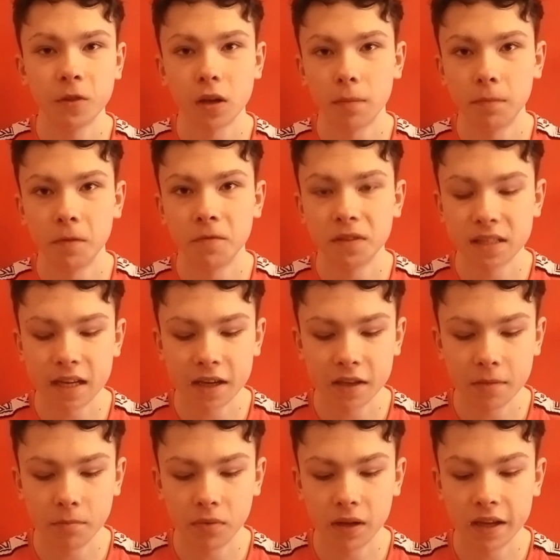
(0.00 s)
a couple of
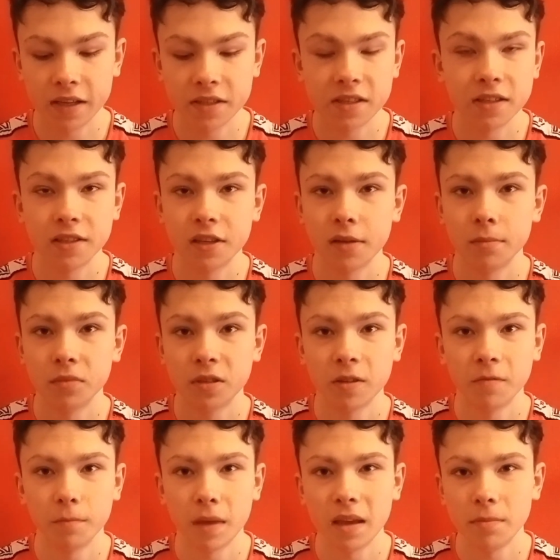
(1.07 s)
attacking players in terms
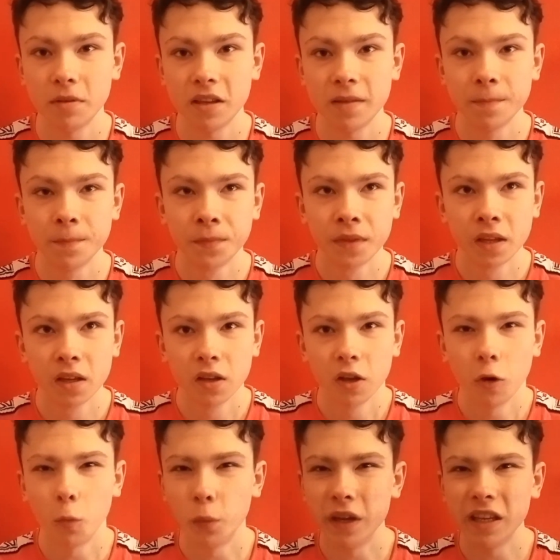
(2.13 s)
of maybe
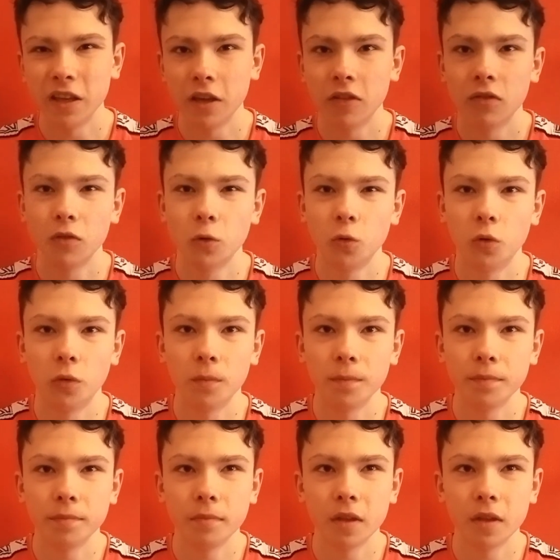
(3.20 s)
a winger or